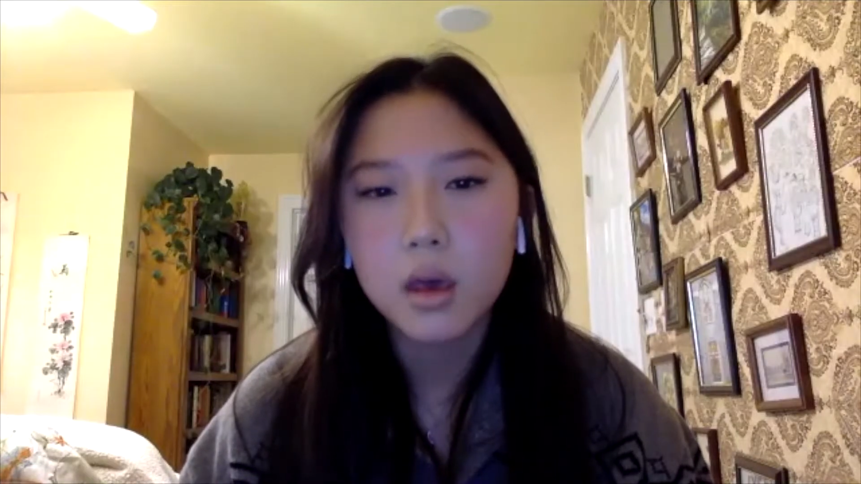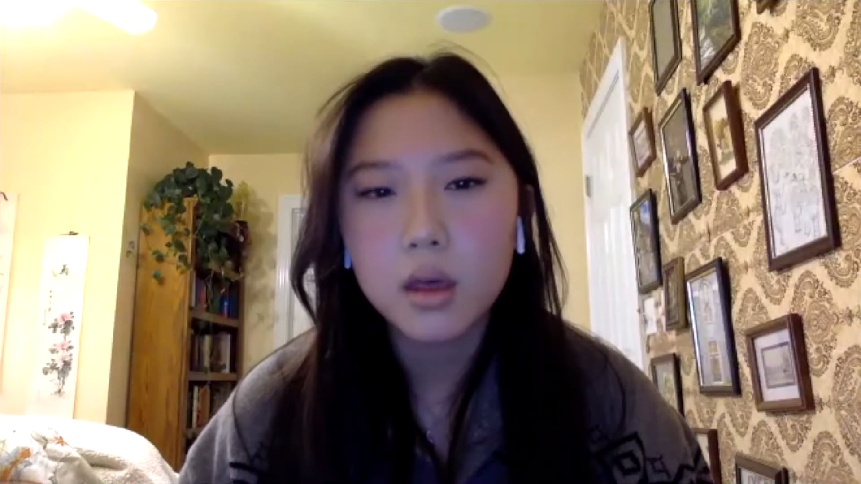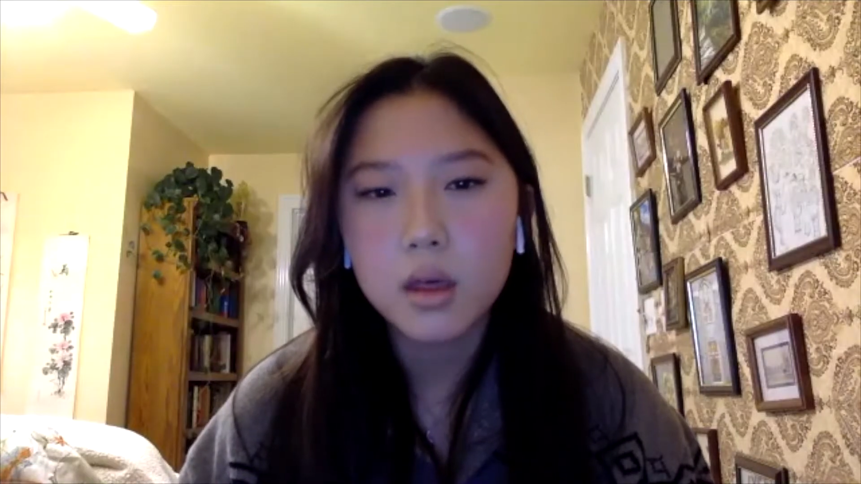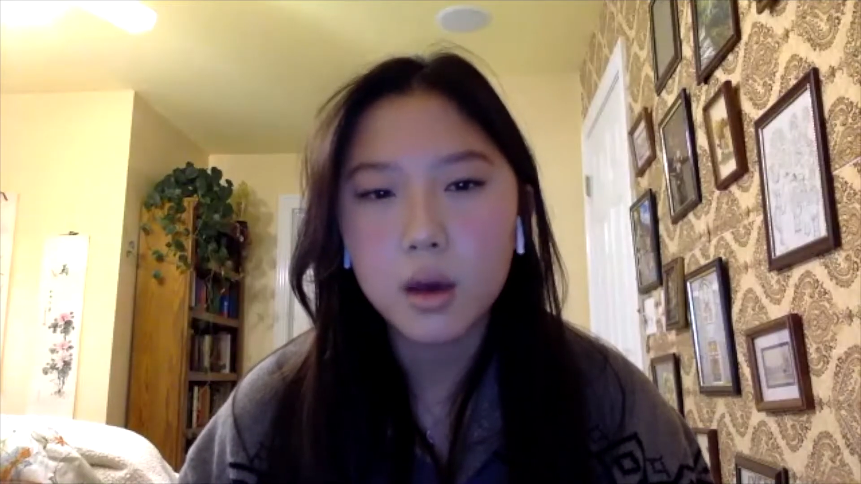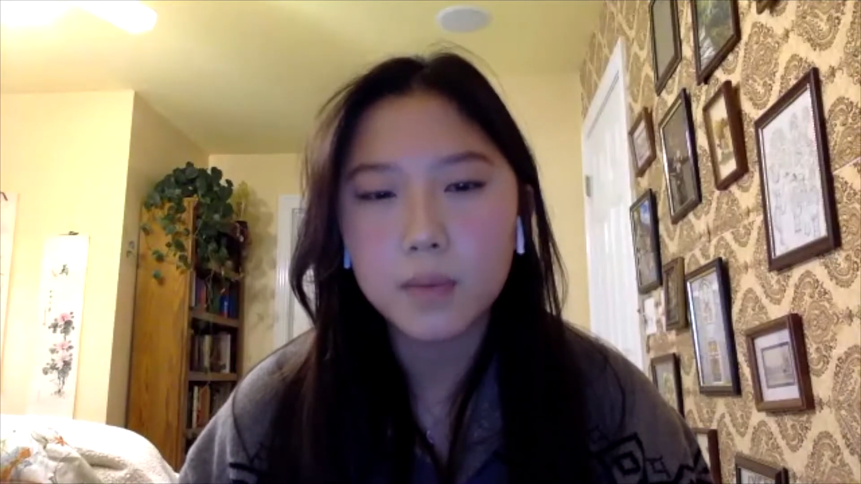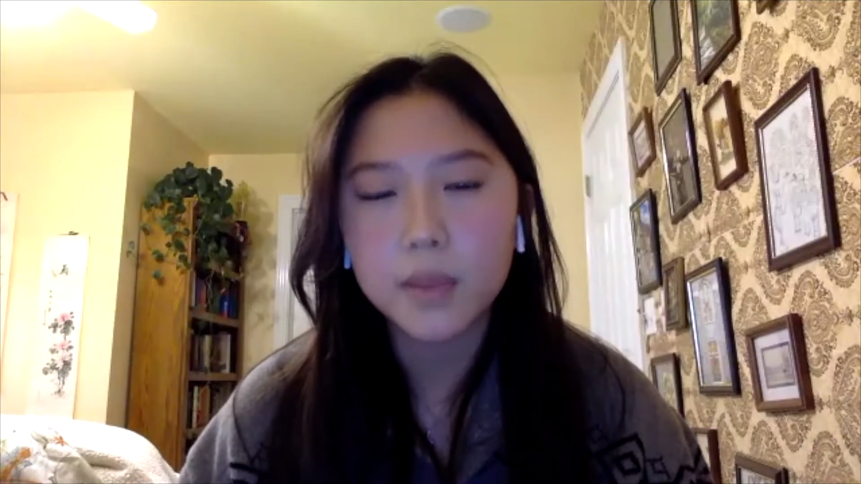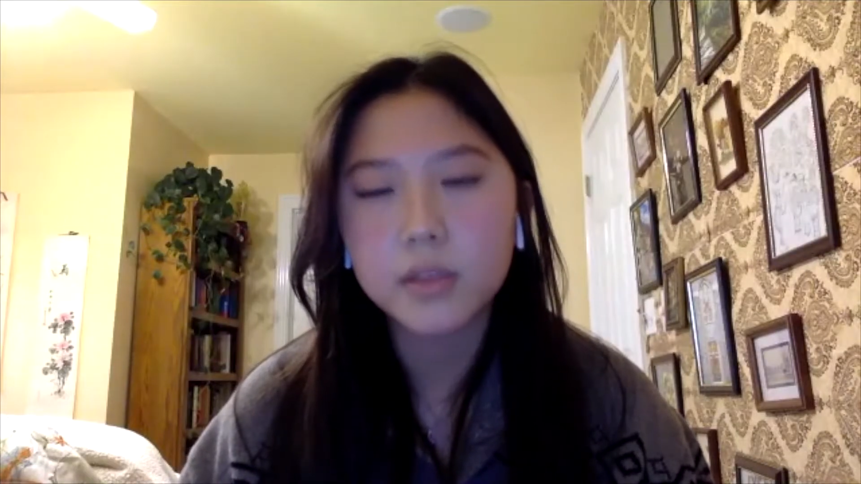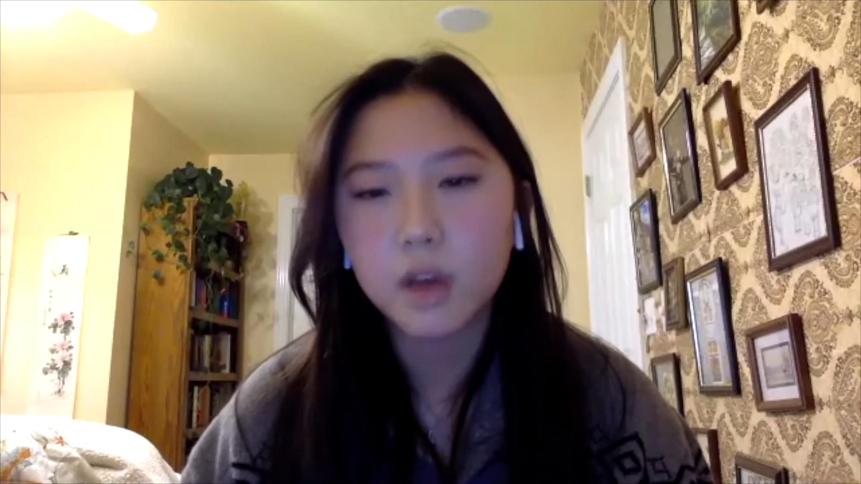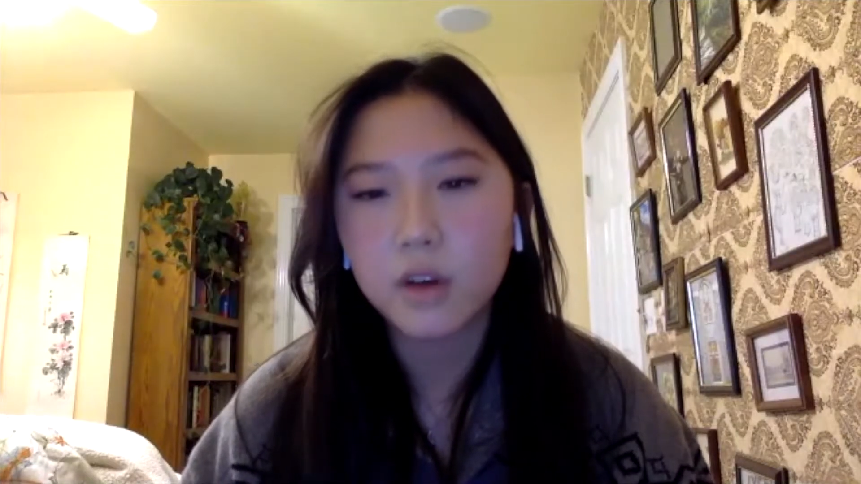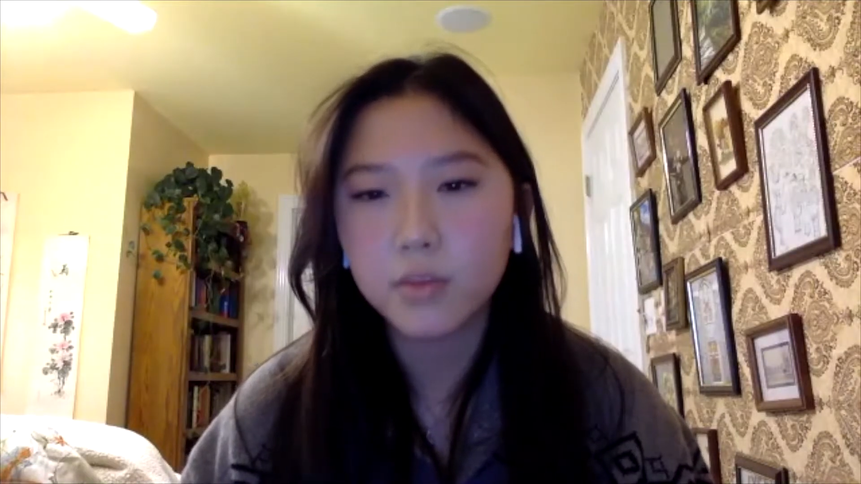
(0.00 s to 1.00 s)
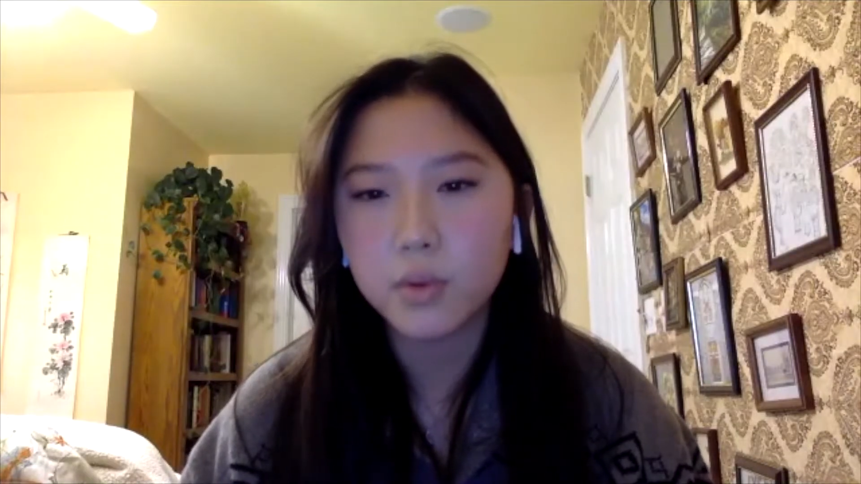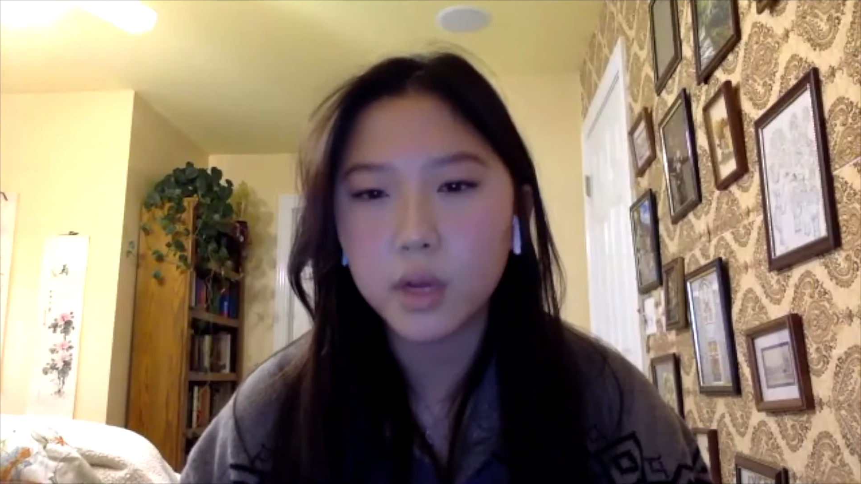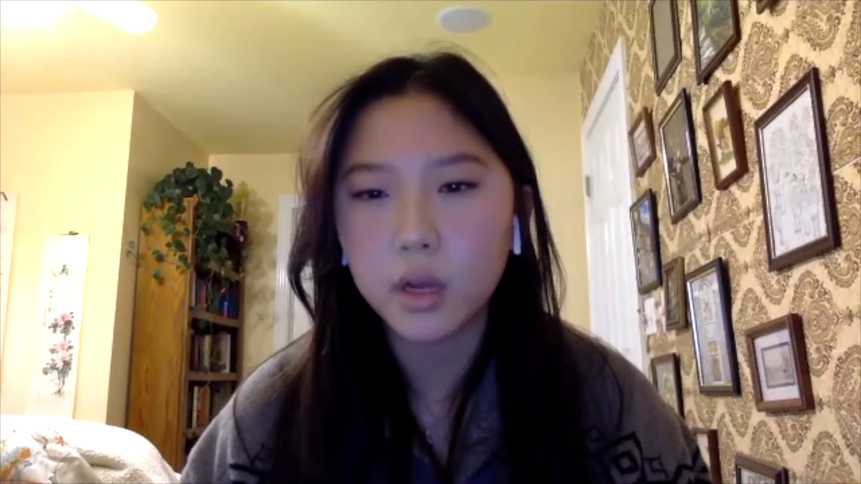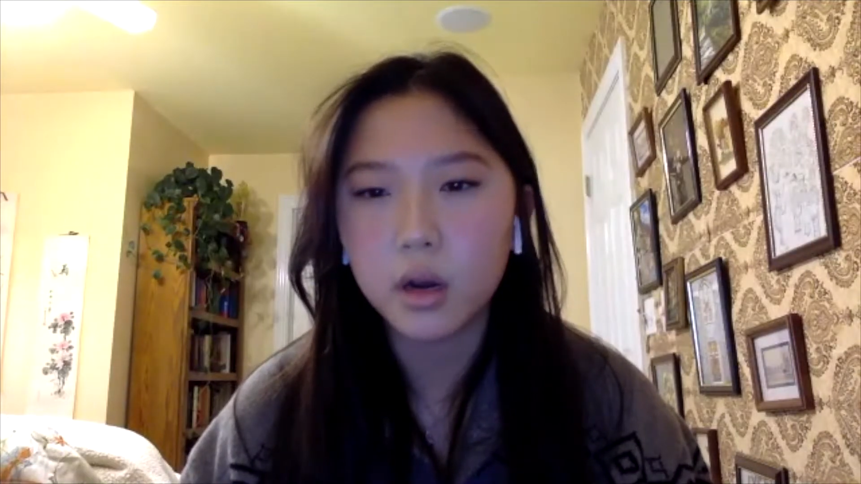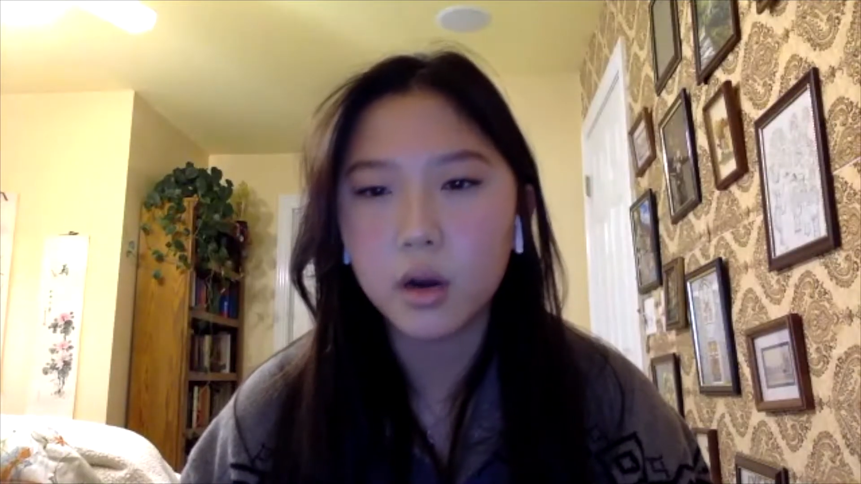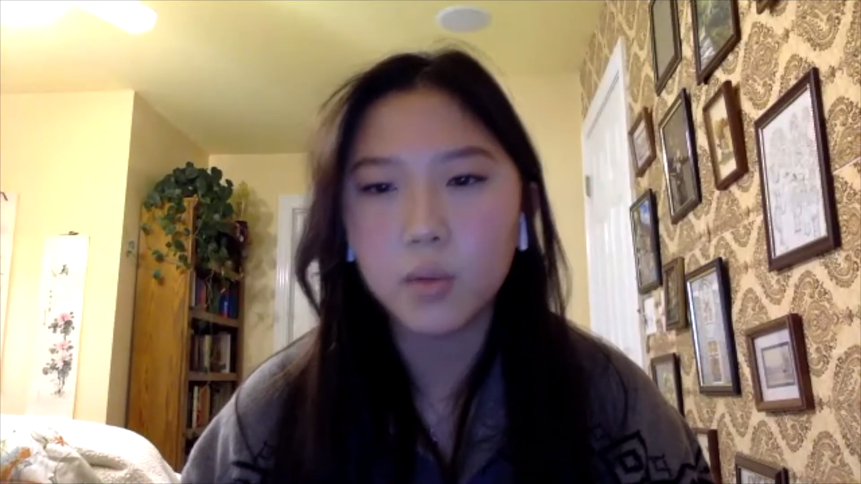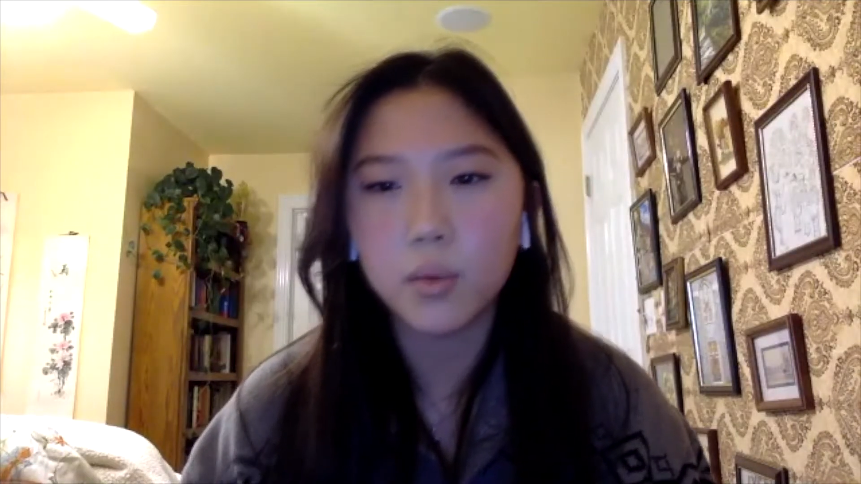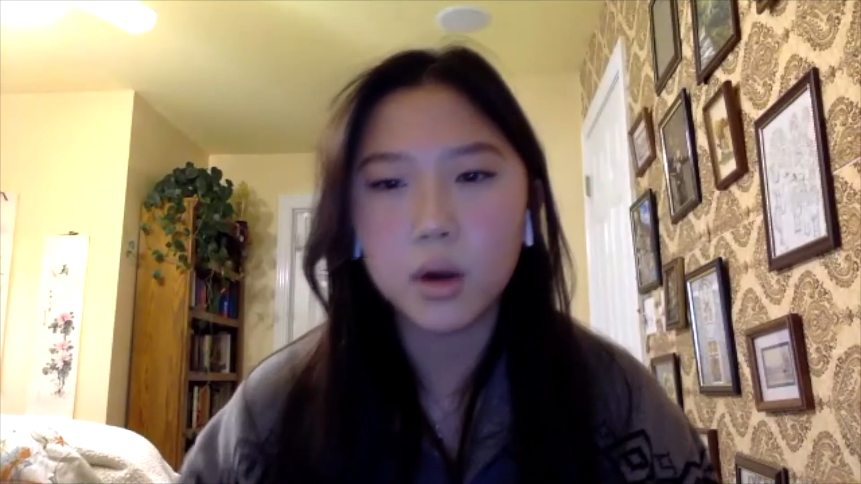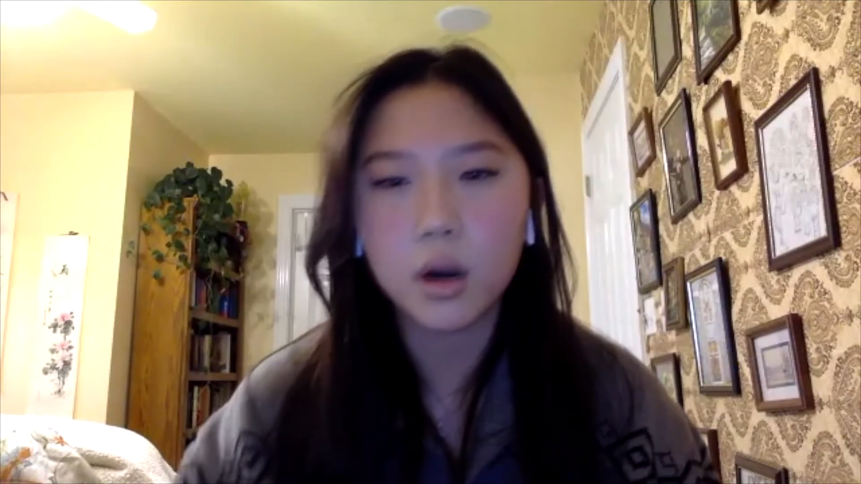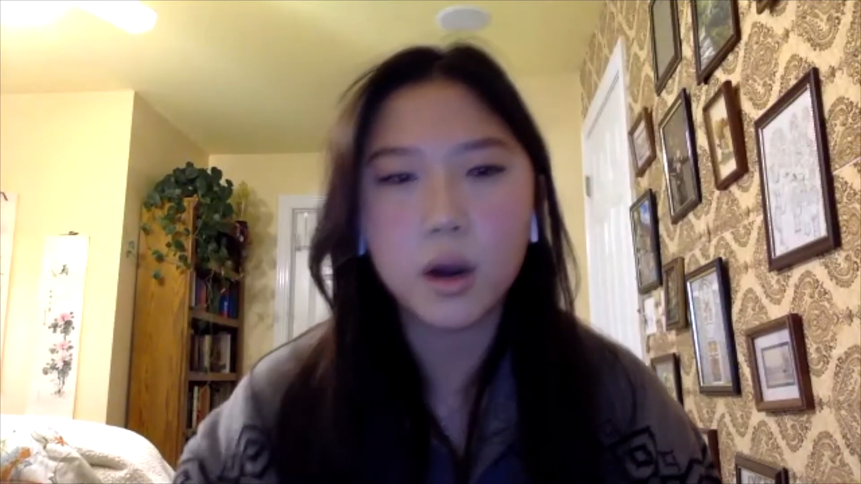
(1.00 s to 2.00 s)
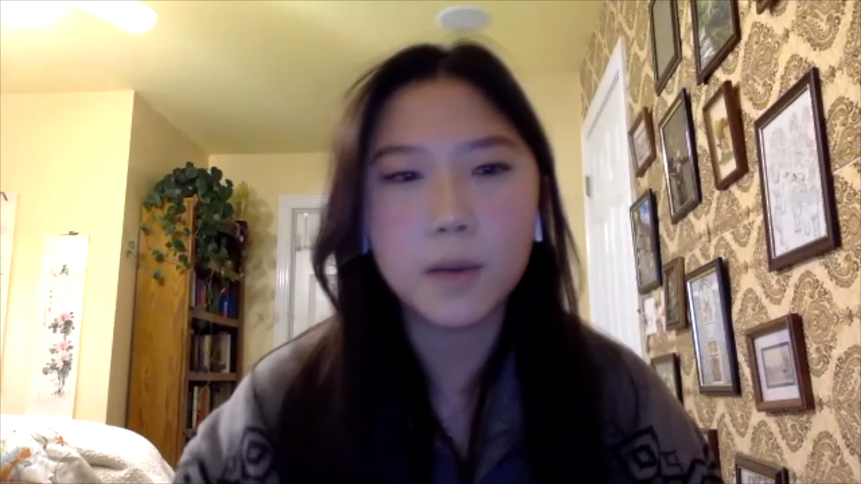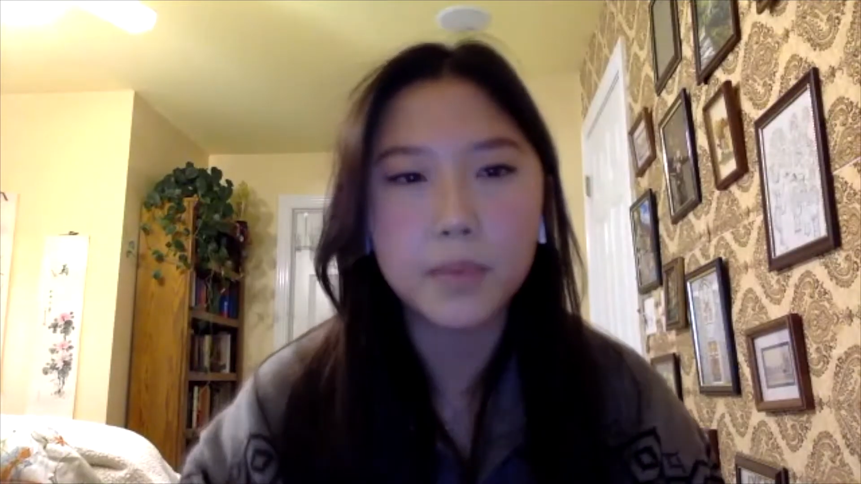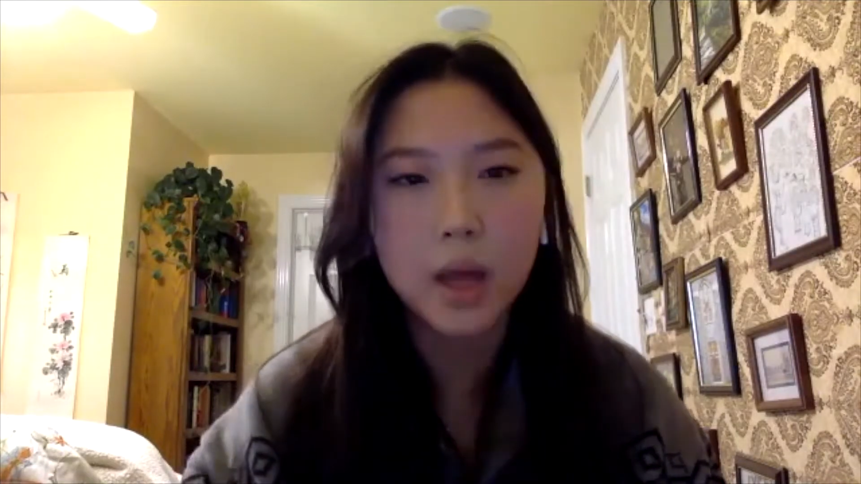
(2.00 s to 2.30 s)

um, my sophomore year where um,